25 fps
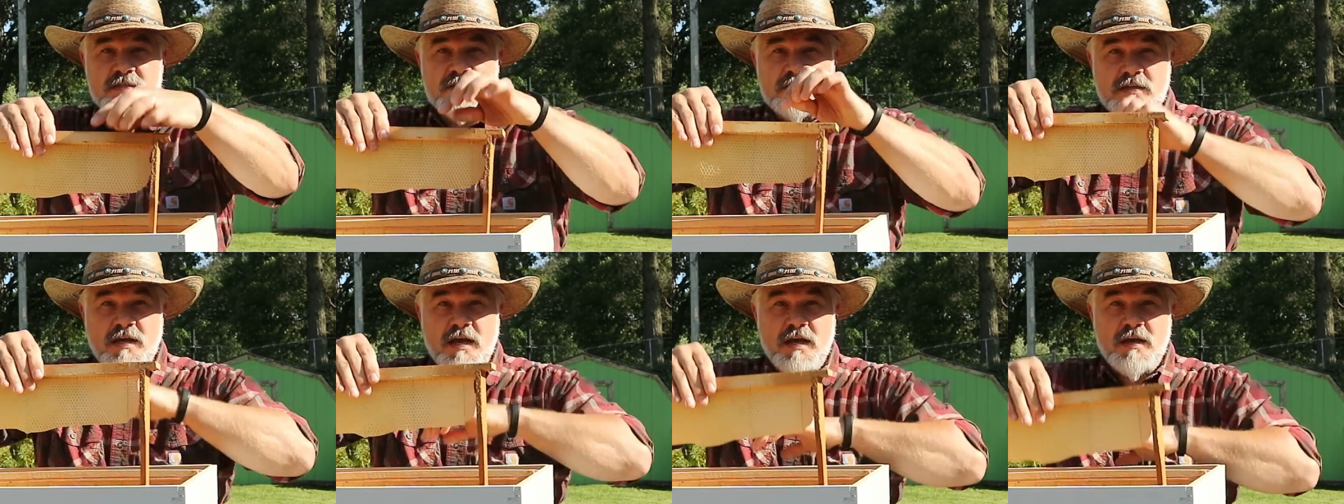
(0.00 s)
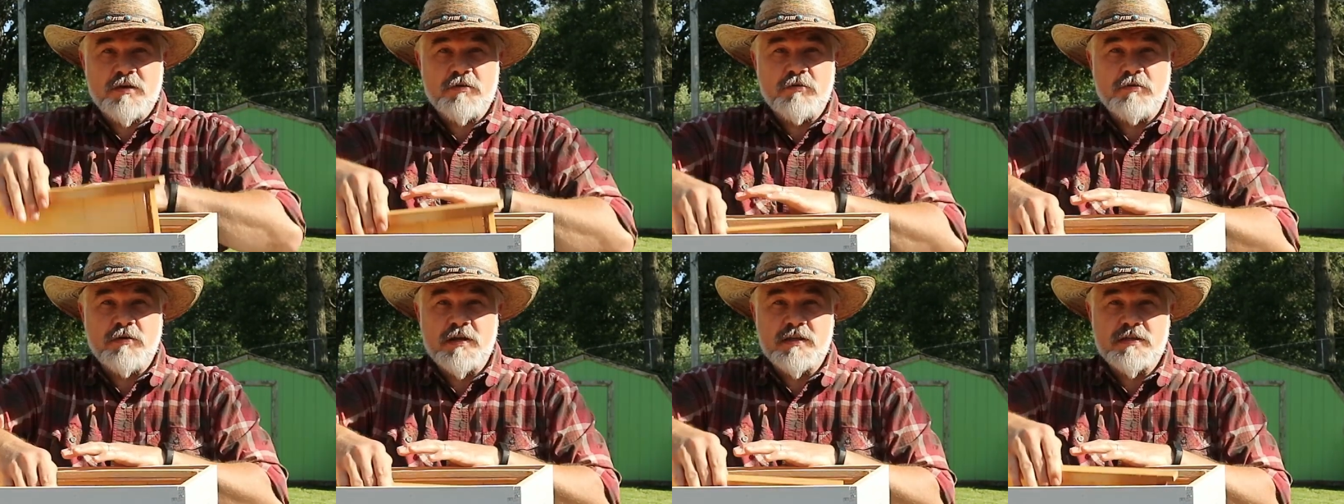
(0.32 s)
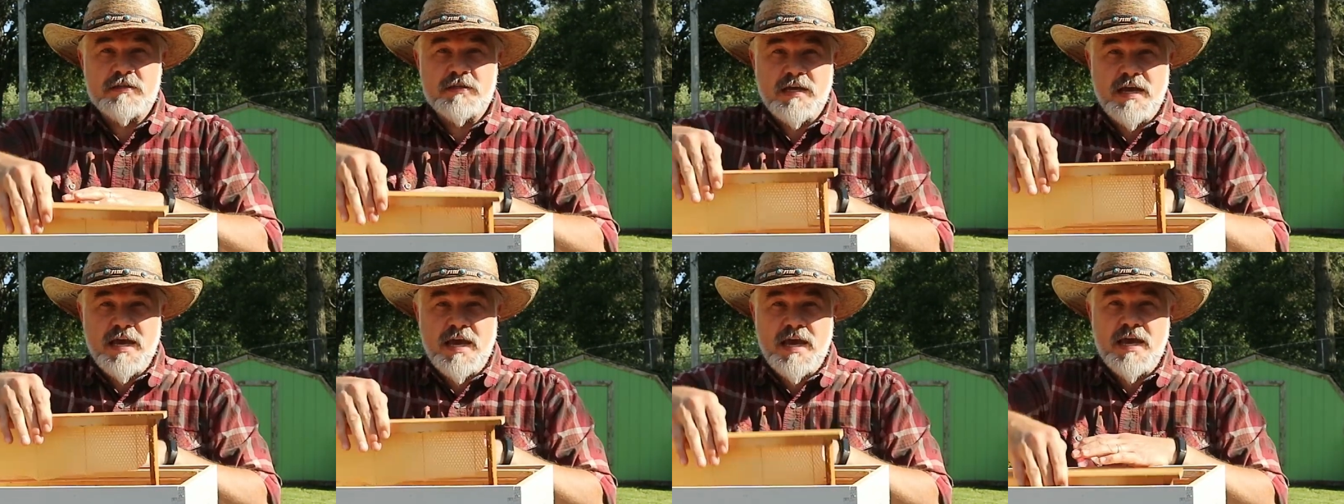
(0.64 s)
is not
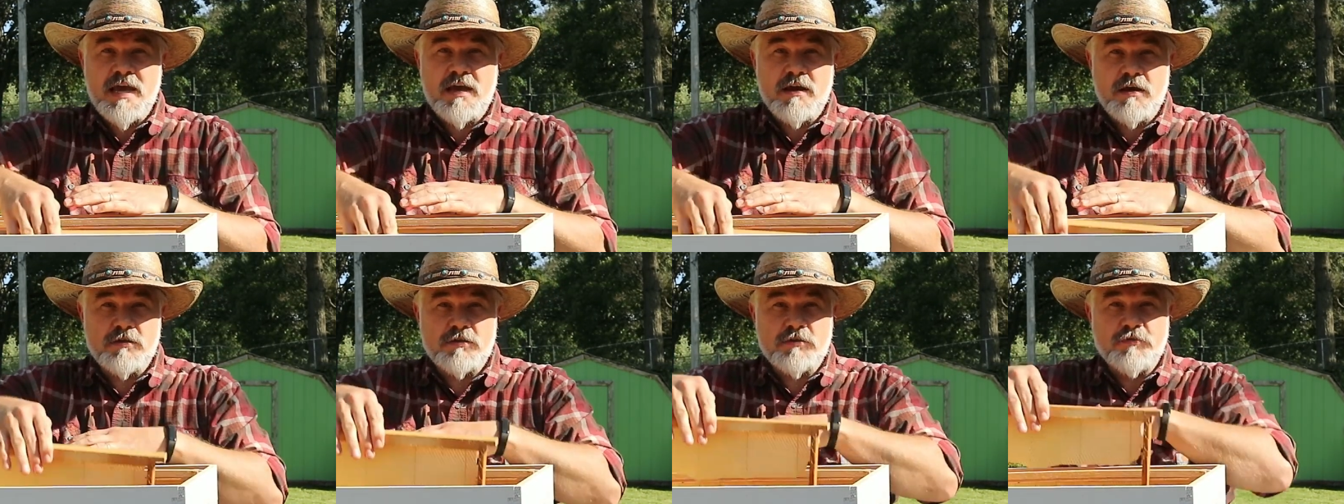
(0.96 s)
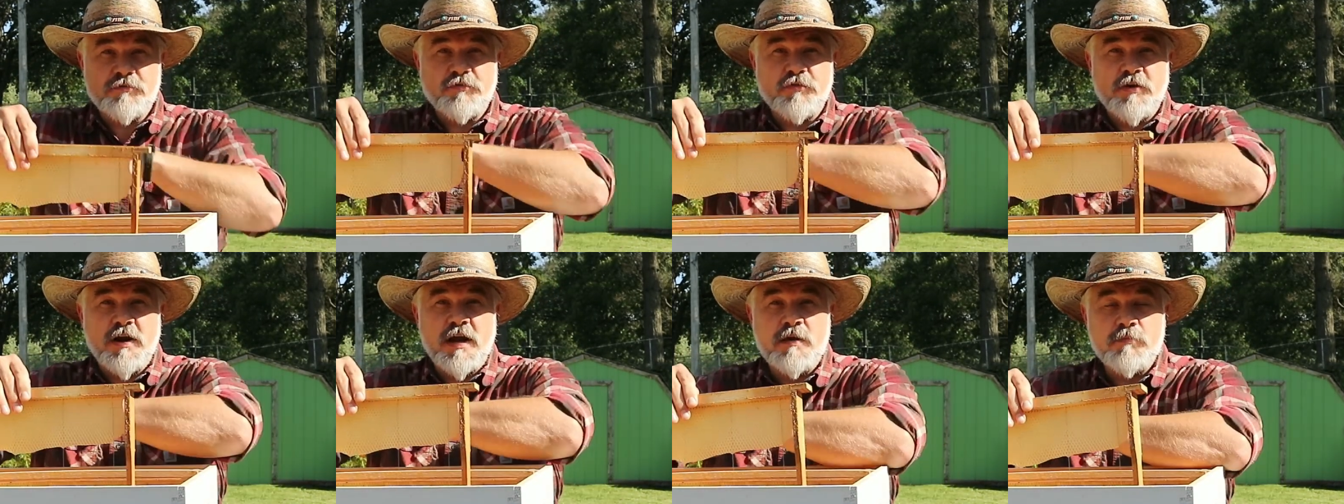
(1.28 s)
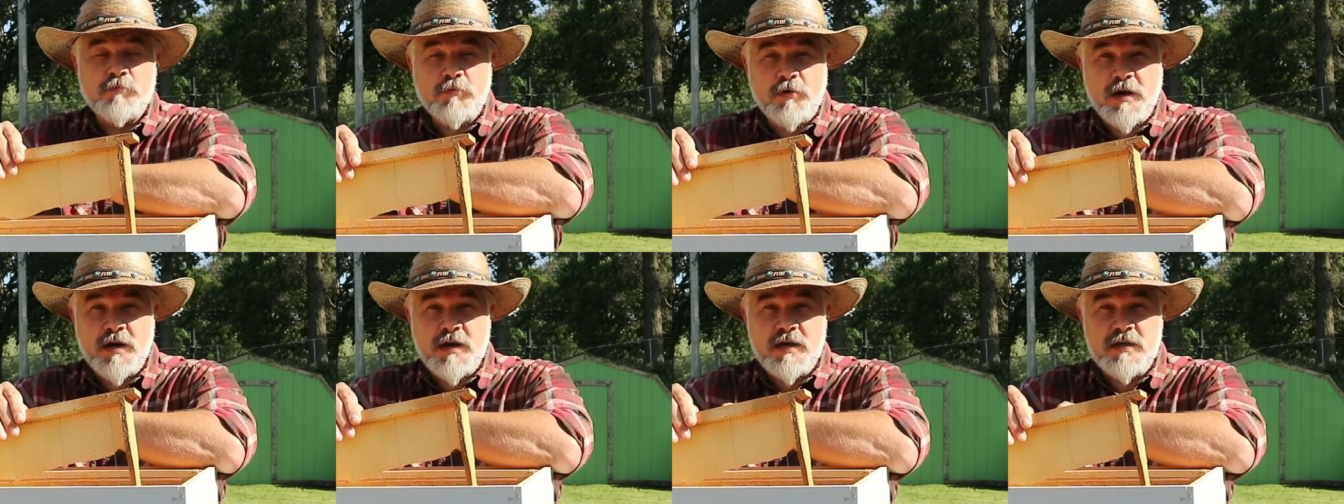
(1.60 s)
going to hang on the
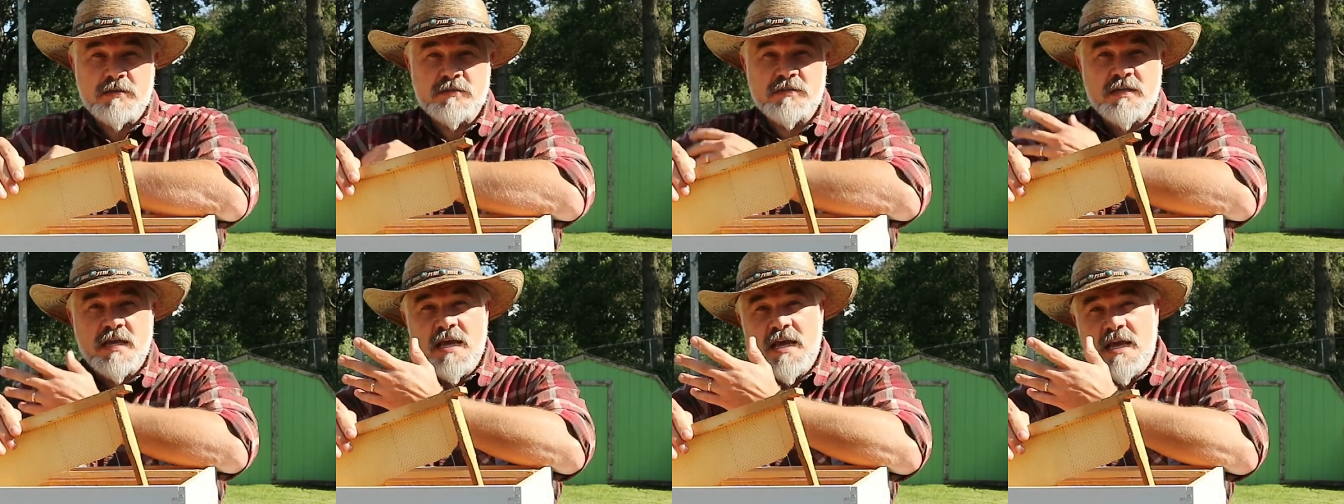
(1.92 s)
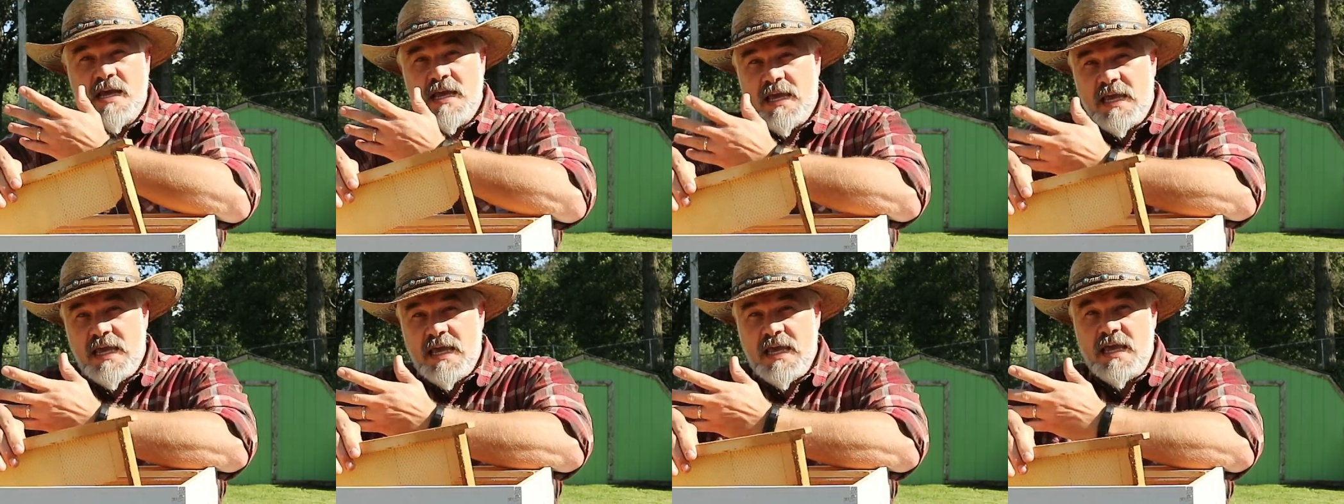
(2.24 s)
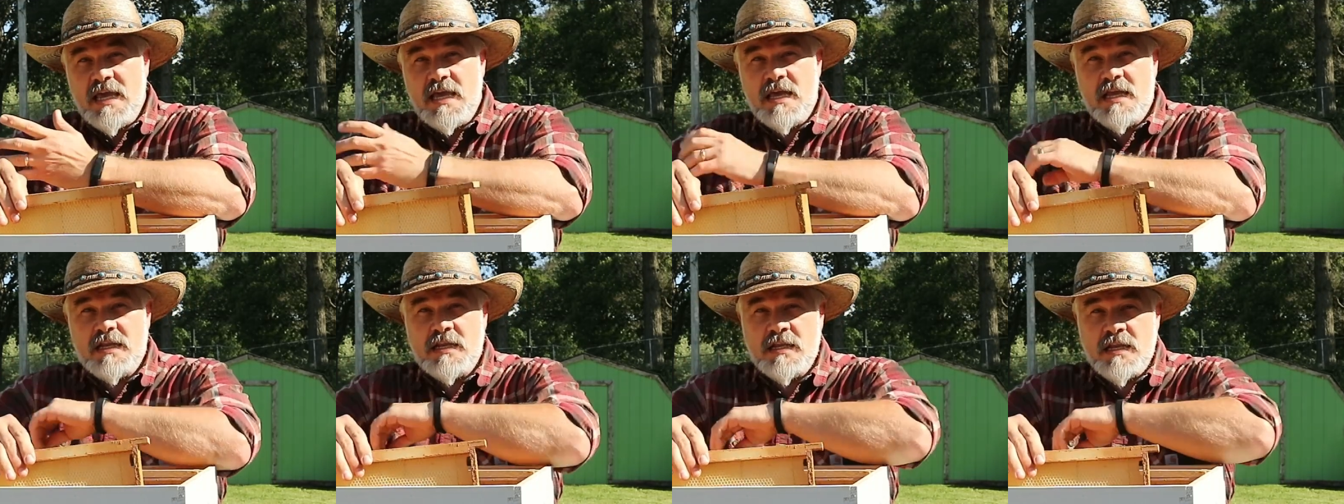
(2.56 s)
frame rails
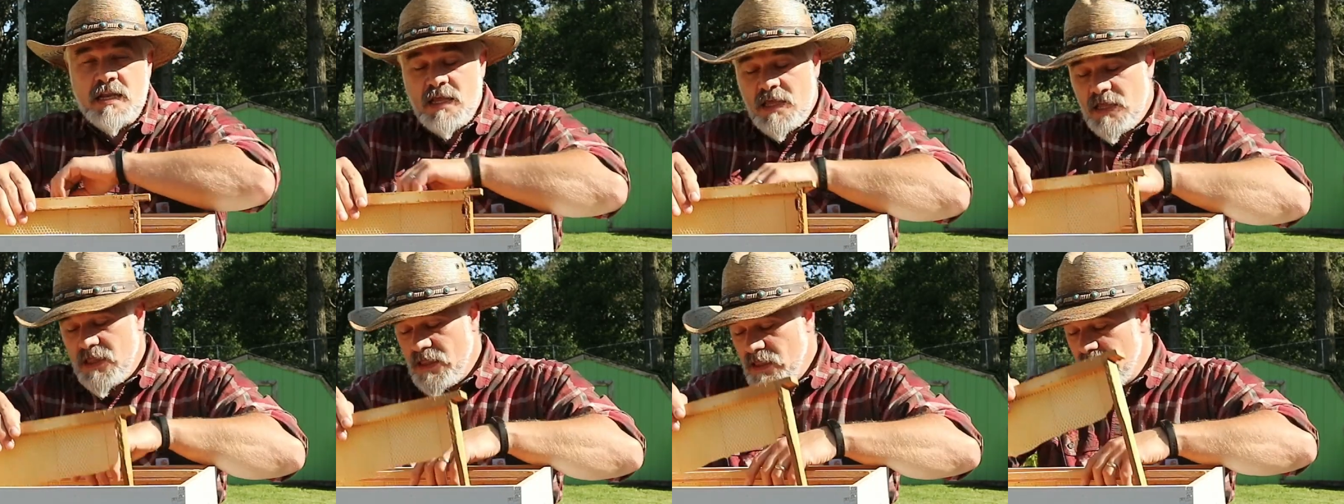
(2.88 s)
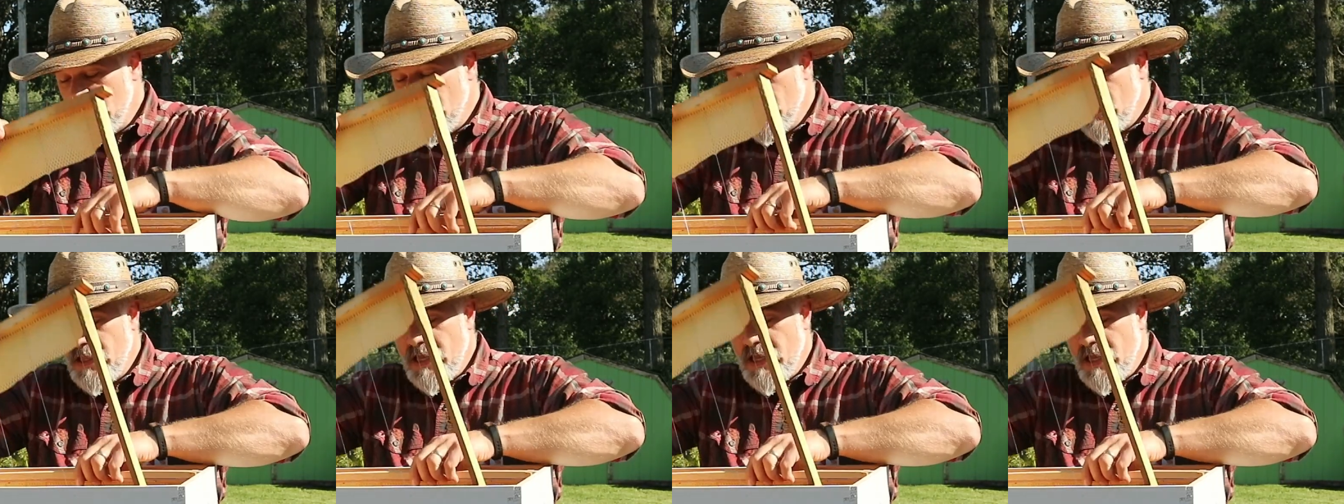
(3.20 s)
in the